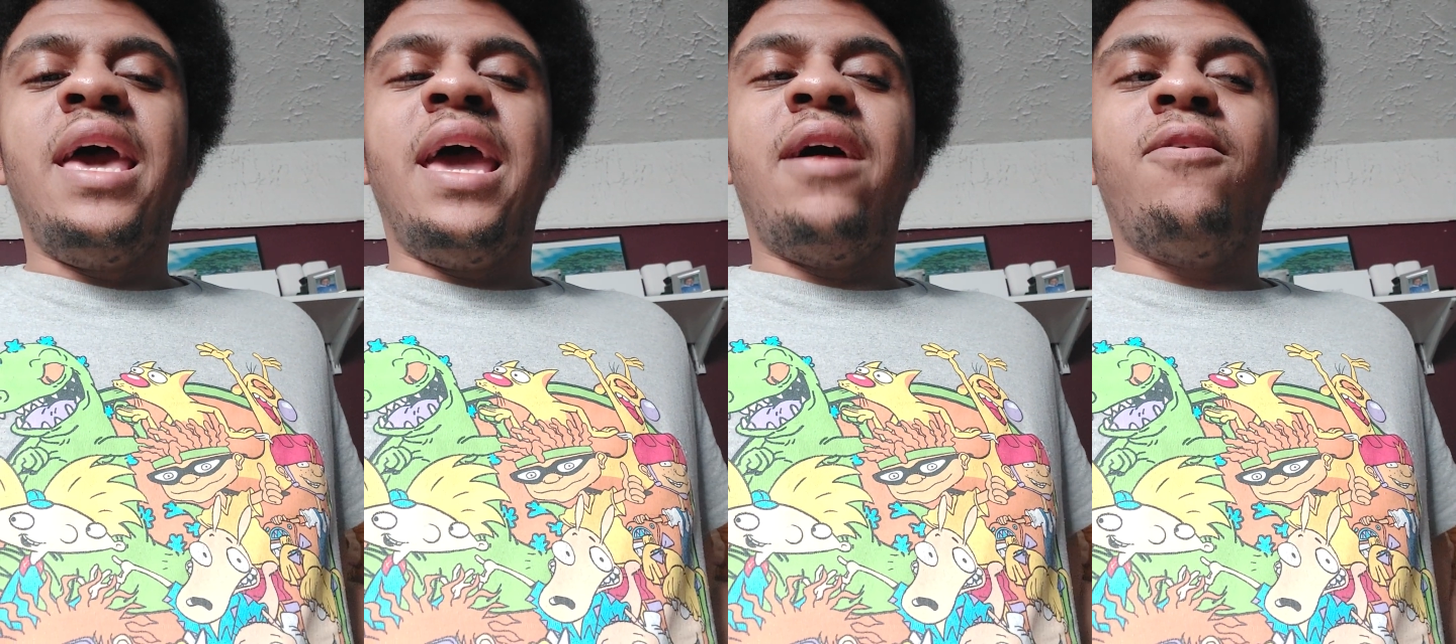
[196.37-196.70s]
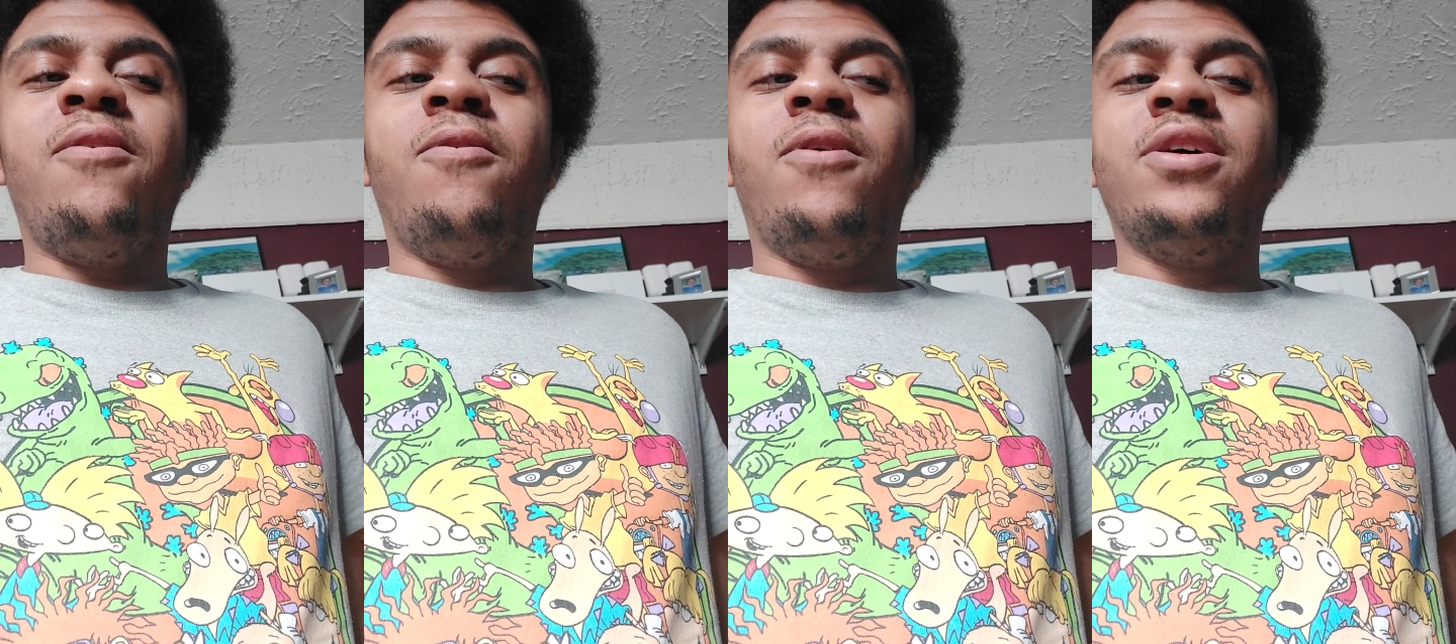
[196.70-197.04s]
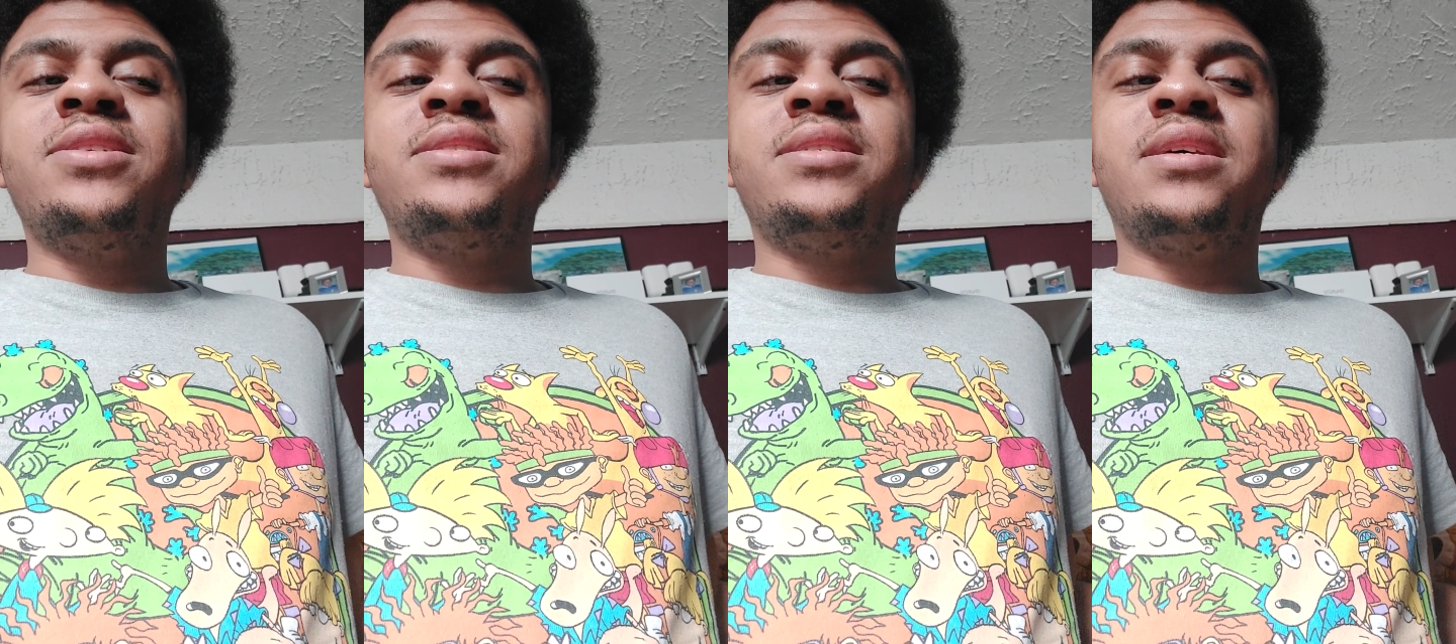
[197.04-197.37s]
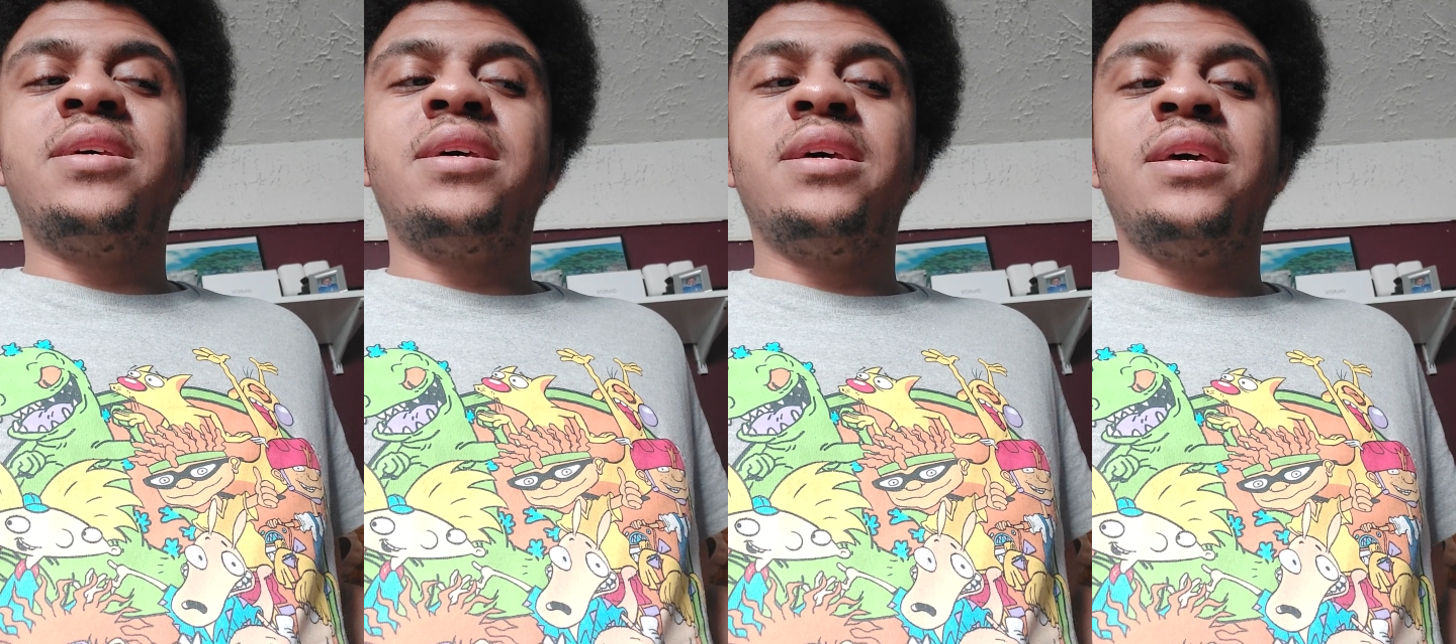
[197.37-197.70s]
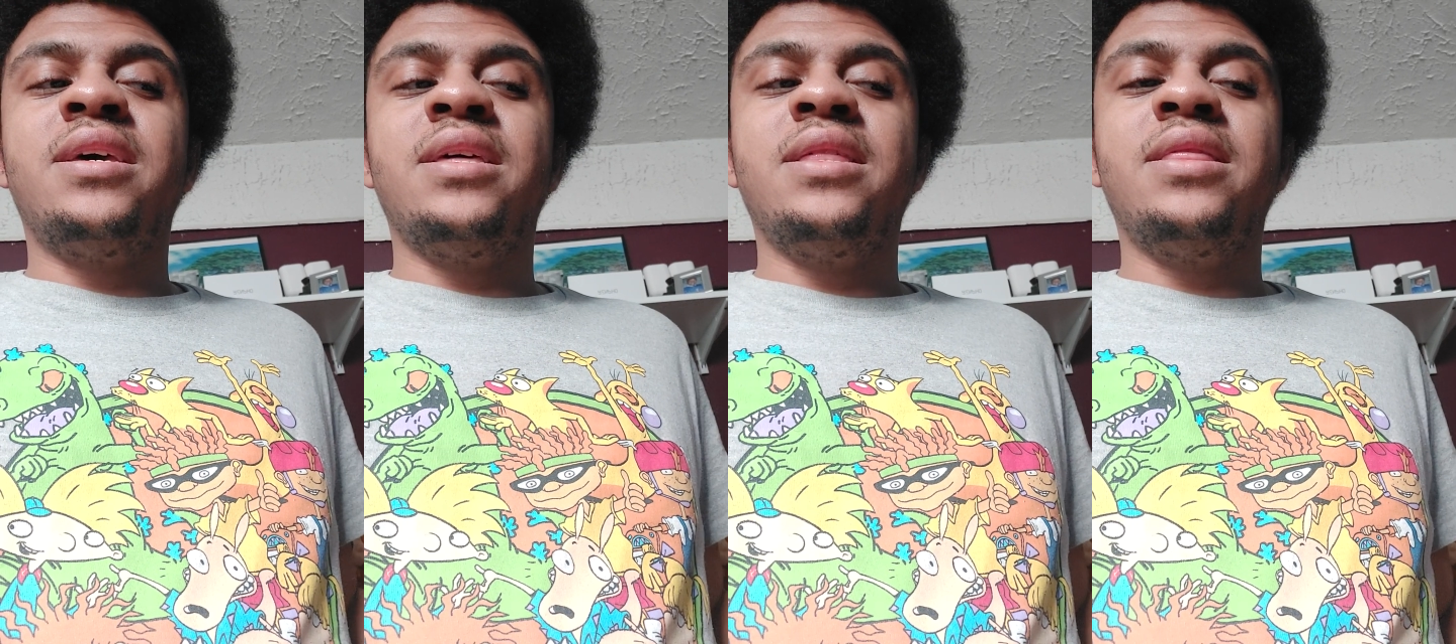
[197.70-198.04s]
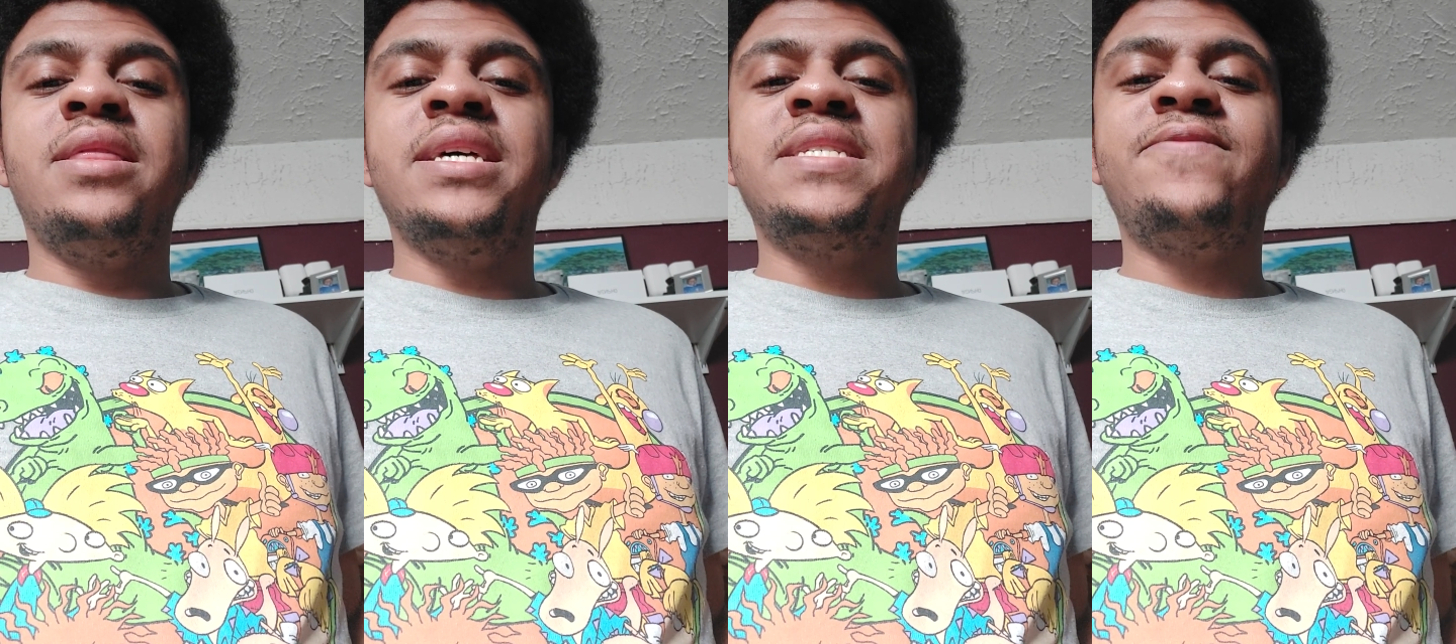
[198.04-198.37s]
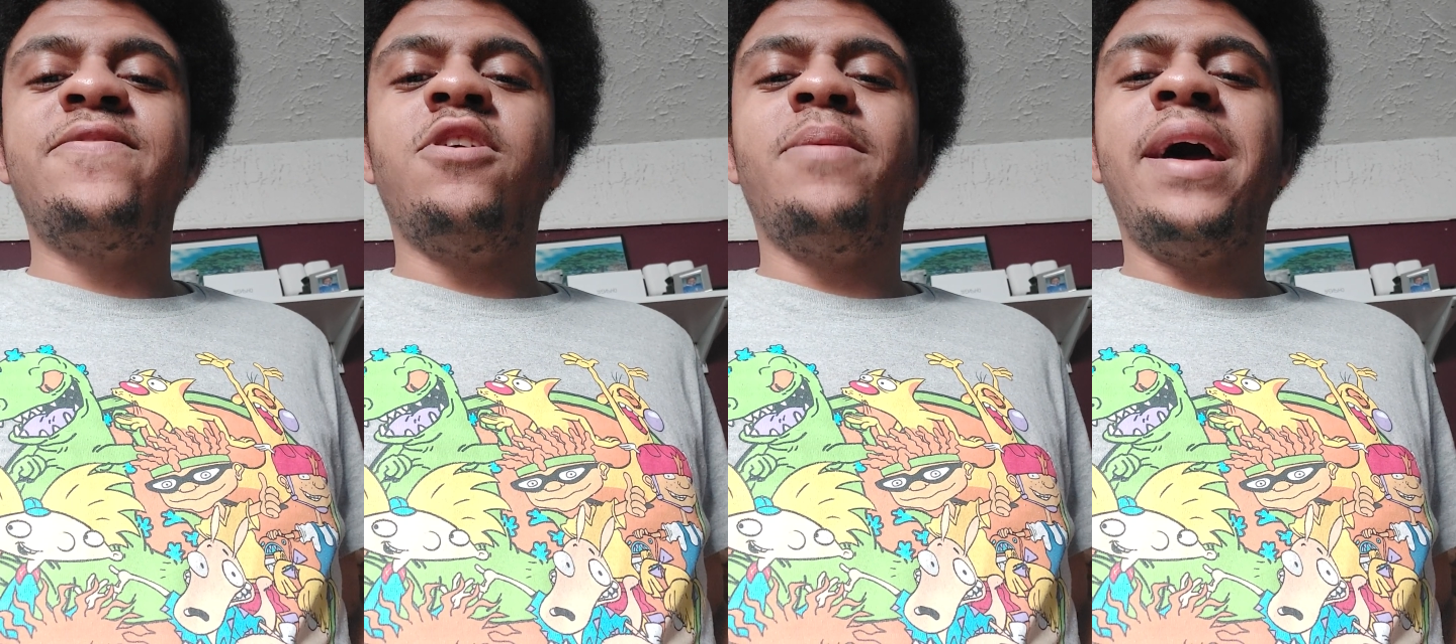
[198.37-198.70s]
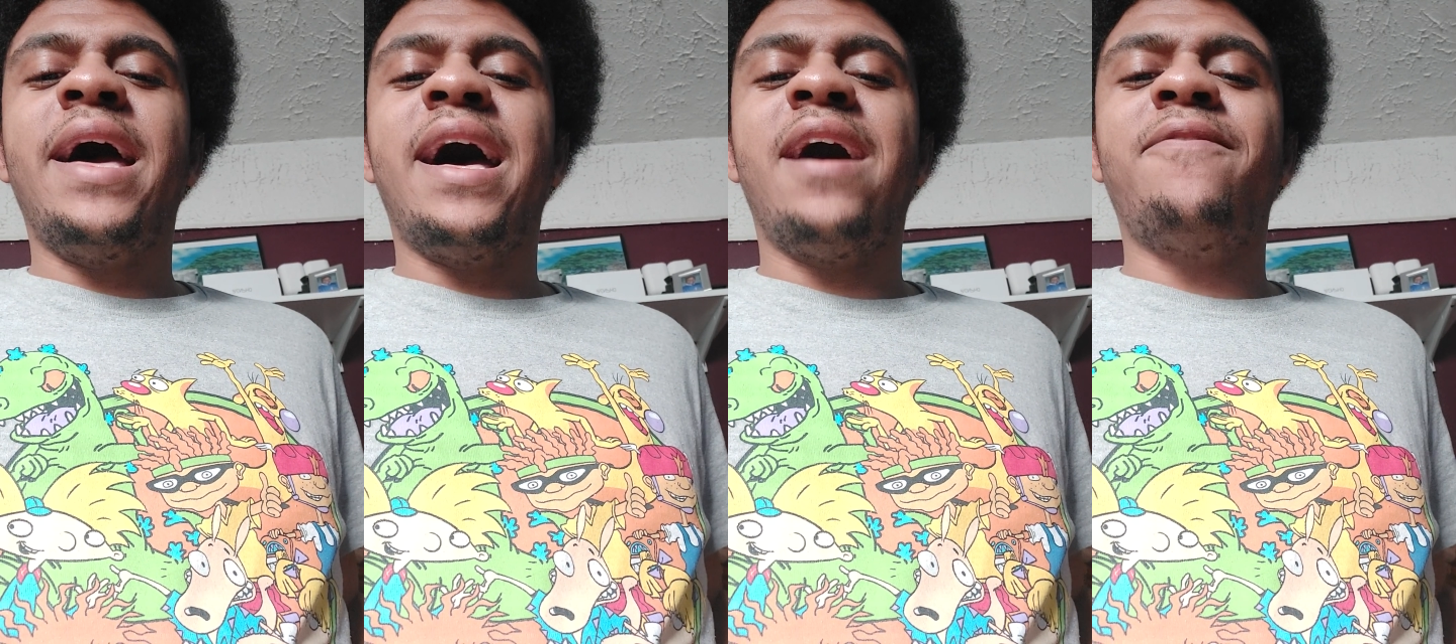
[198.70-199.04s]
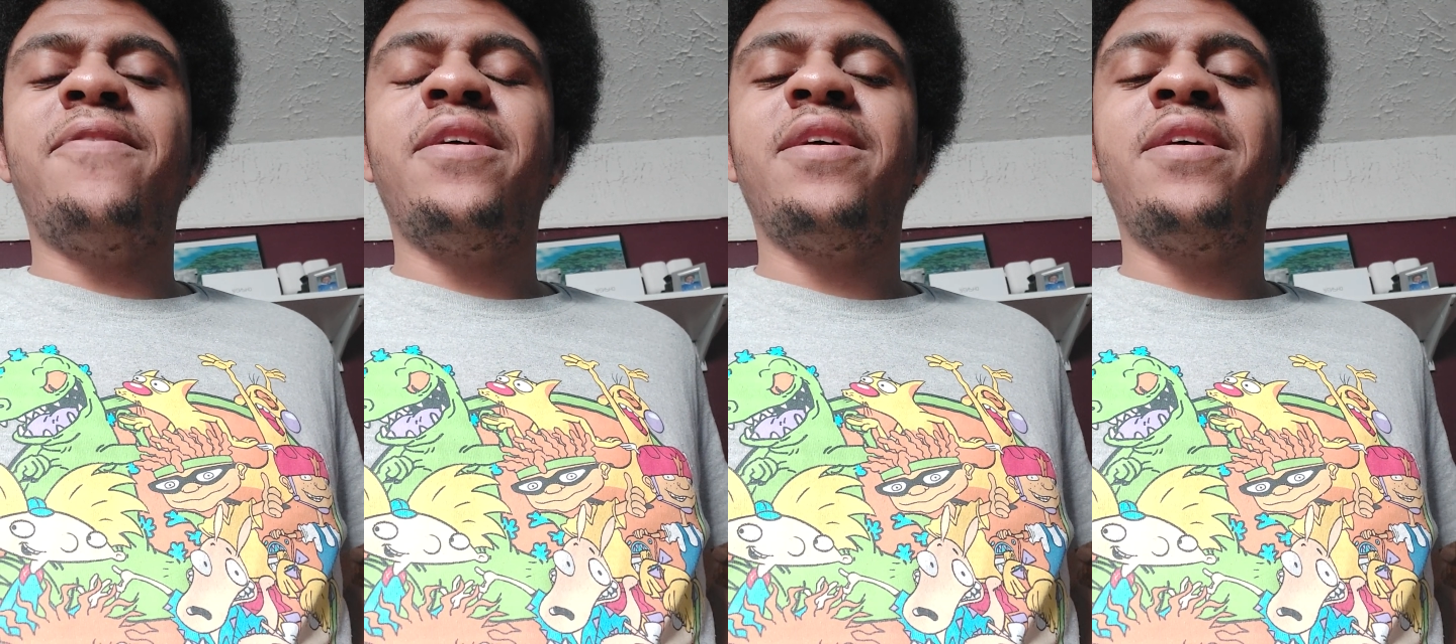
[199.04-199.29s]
And of course, this film I have,